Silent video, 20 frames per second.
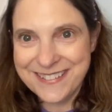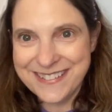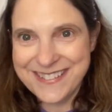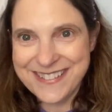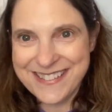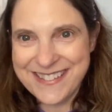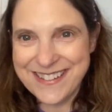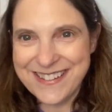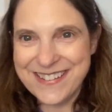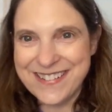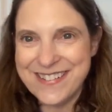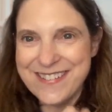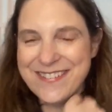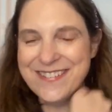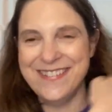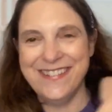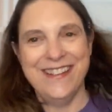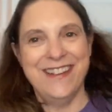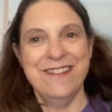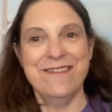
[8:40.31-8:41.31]
So
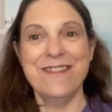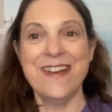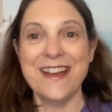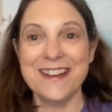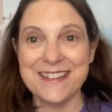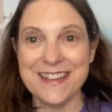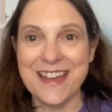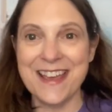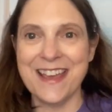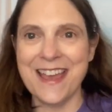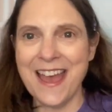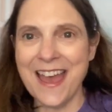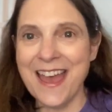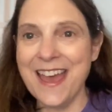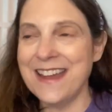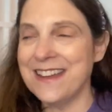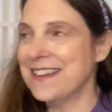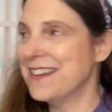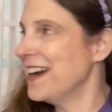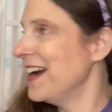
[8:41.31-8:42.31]
in fact, I
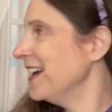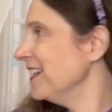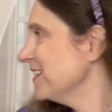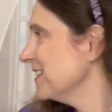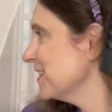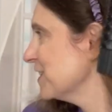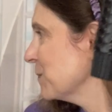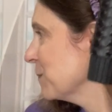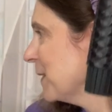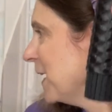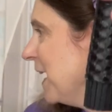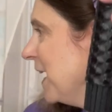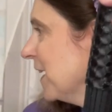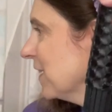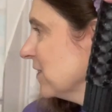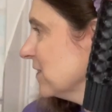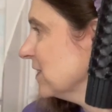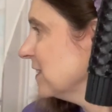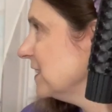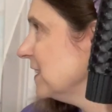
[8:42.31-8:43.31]
had gotten some
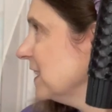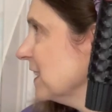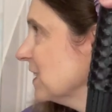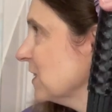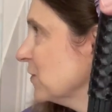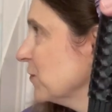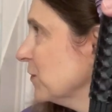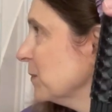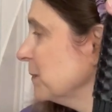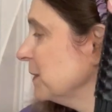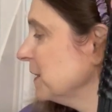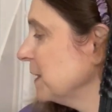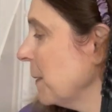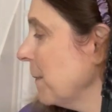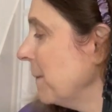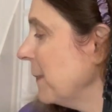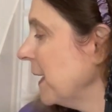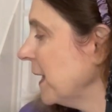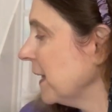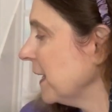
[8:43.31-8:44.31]
candlesticks from
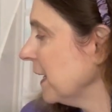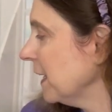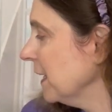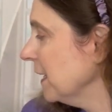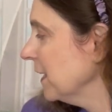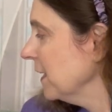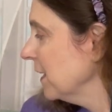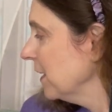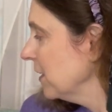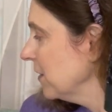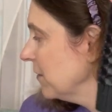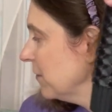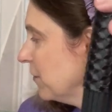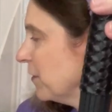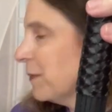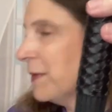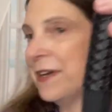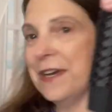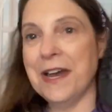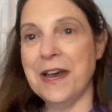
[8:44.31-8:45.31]
somebody
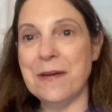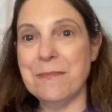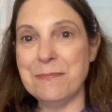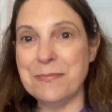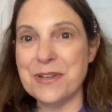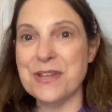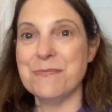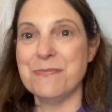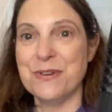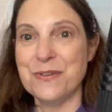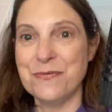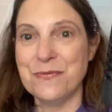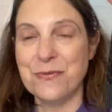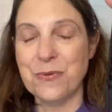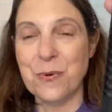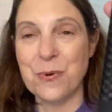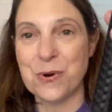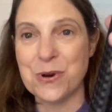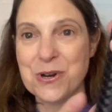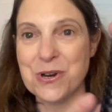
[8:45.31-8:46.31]
from a company
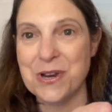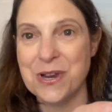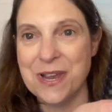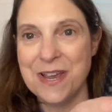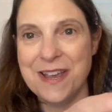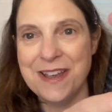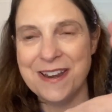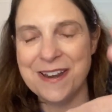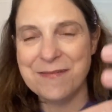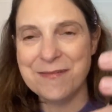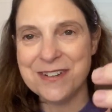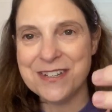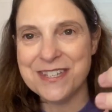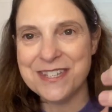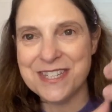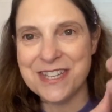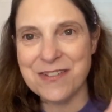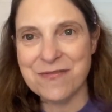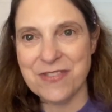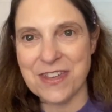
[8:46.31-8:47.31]
before and I'm going to
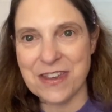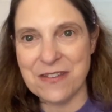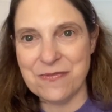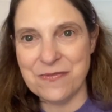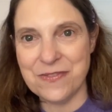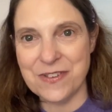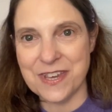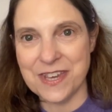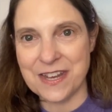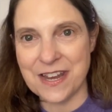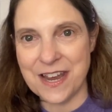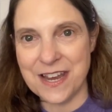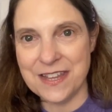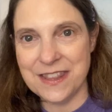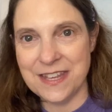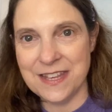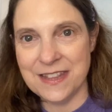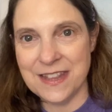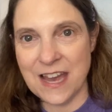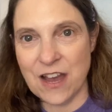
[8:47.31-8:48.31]
see if they fit. I
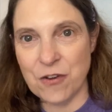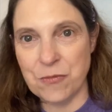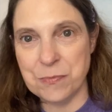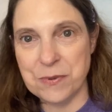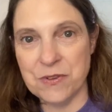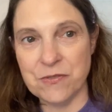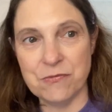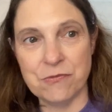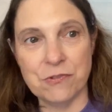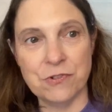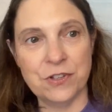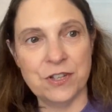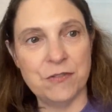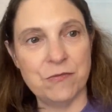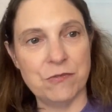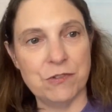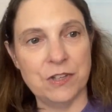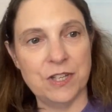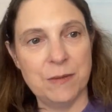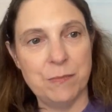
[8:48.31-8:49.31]
think that would be really,
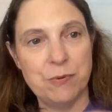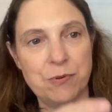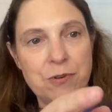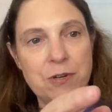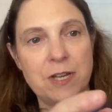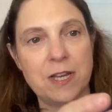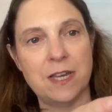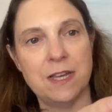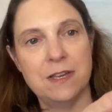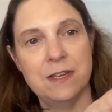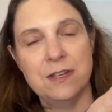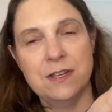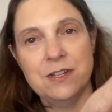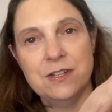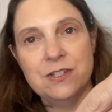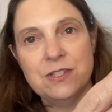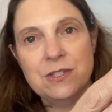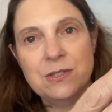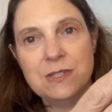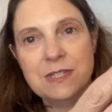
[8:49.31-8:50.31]
really pretty.
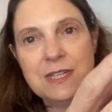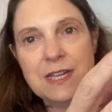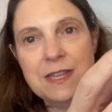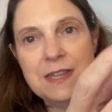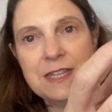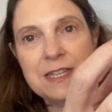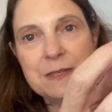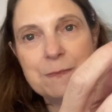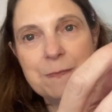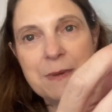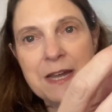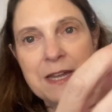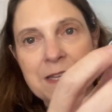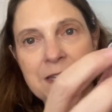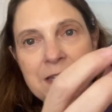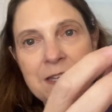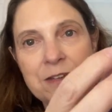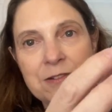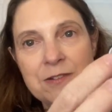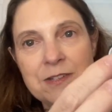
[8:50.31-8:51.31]
So it's got this
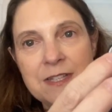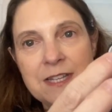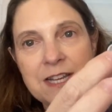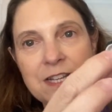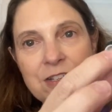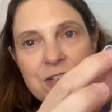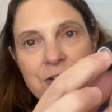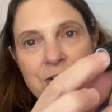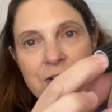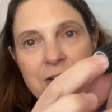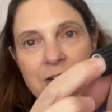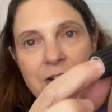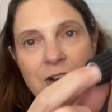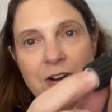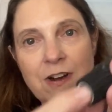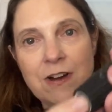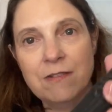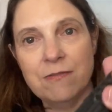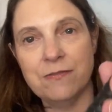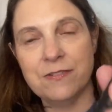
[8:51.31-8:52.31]
button here. Does that turn it
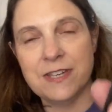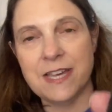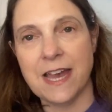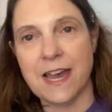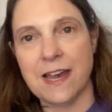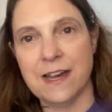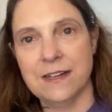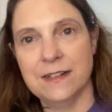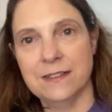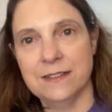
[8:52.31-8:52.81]
off? Yeah.